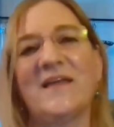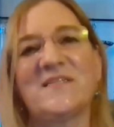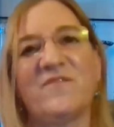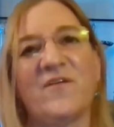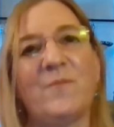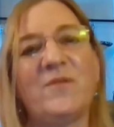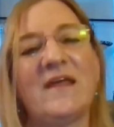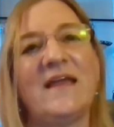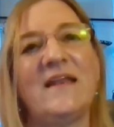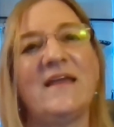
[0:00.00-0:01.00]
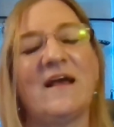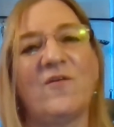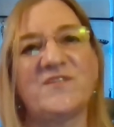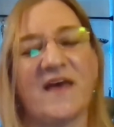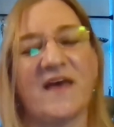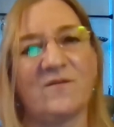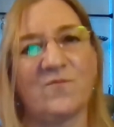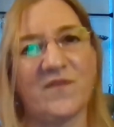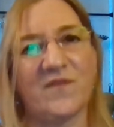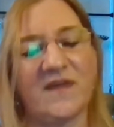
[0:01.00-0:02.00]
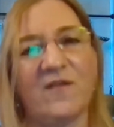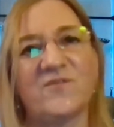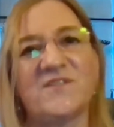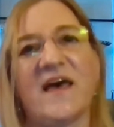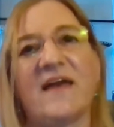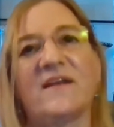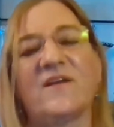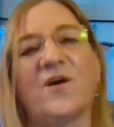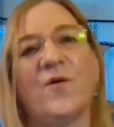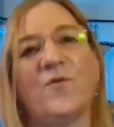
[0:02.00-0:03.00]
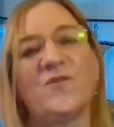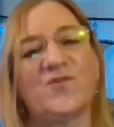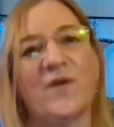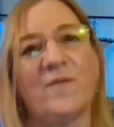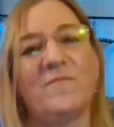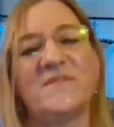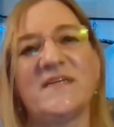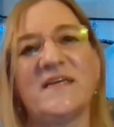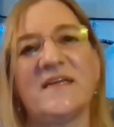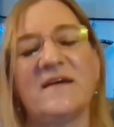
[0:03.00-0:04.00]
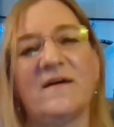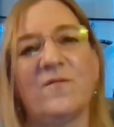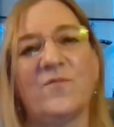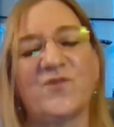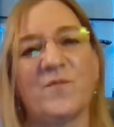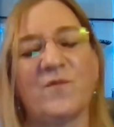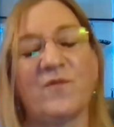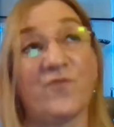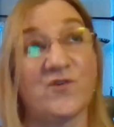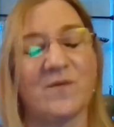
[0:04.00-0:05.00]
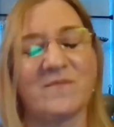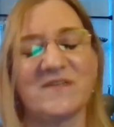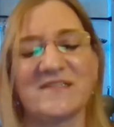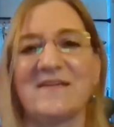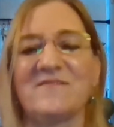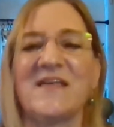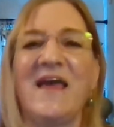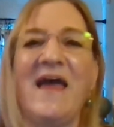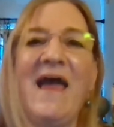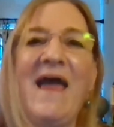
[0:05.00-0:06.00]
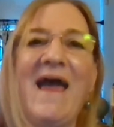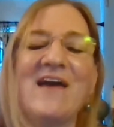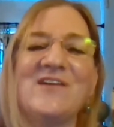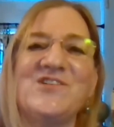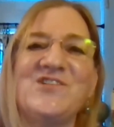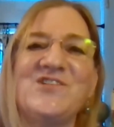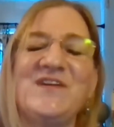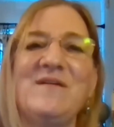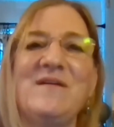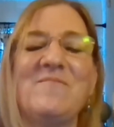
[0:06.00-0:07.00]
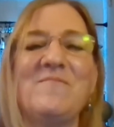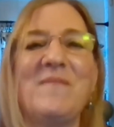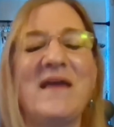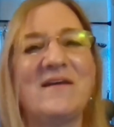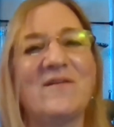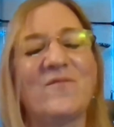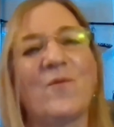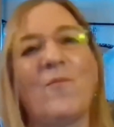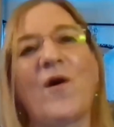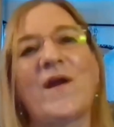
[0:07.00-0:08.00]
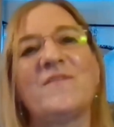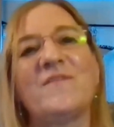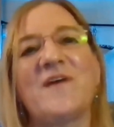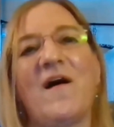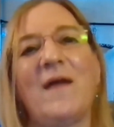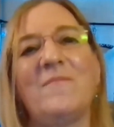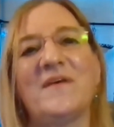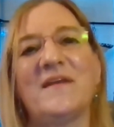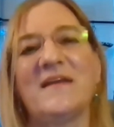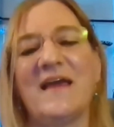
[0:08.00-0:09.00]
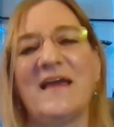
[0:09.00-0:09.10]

It's a very plain yellow satin with a yellow satin coat trimmed with fur-trimmed sleeves. And she made a remark at the time that